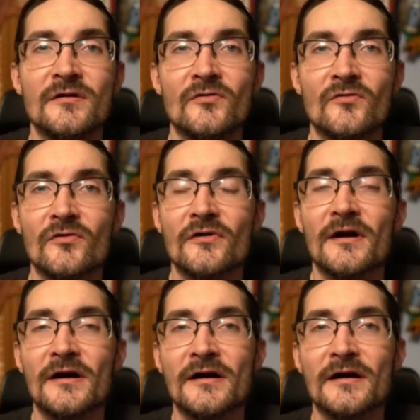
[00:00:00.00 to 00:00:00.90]
or
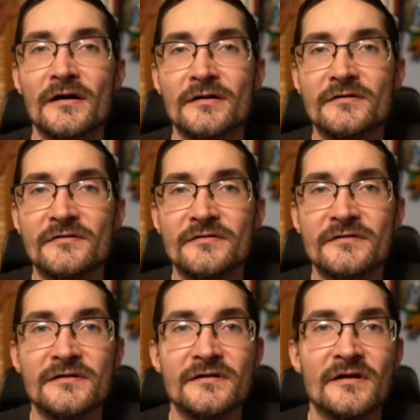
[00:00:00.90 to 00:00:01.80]
on
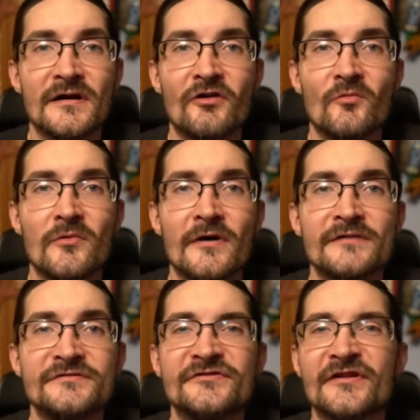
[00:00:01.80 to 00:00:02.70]
the help
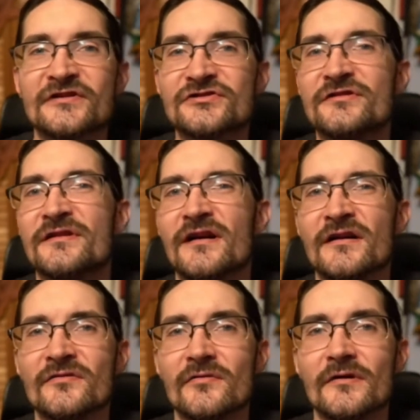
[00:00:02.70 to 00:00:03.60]
wanted section
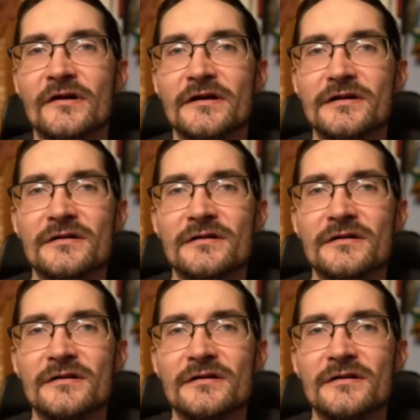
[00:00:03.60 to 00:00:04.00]
on like